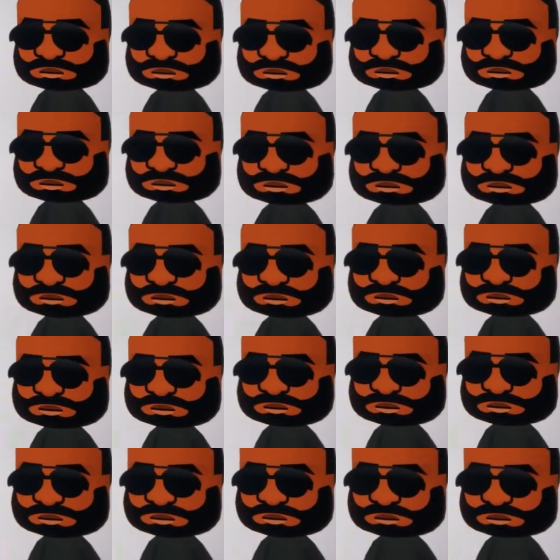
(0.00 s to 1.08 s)
Go for it. That's
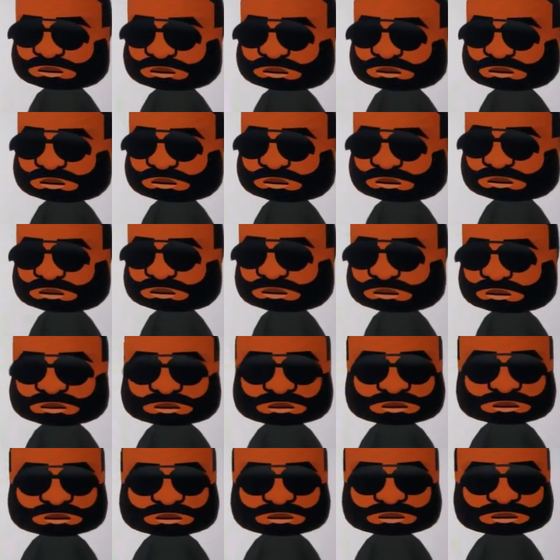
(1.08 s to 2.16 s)
mainly what he's
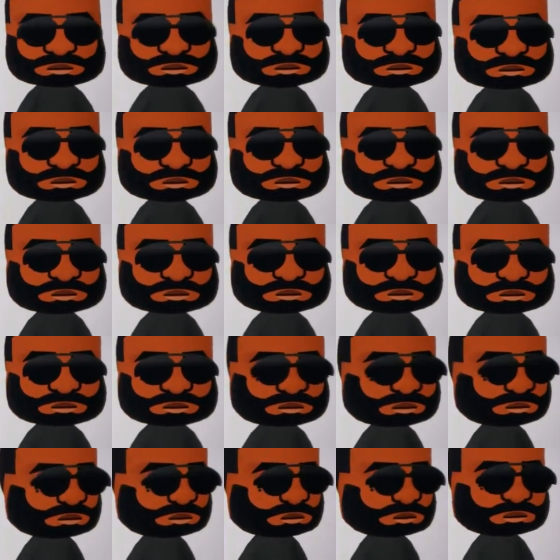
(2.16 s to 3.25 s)
been for the past
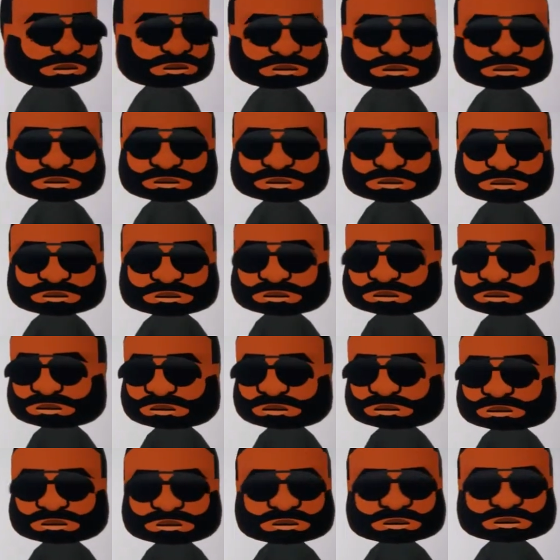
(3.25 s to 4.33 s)
since he's been
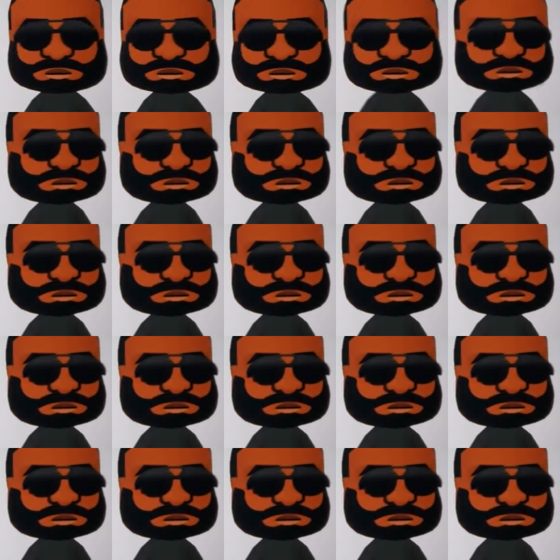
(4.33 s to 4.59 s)
in the game.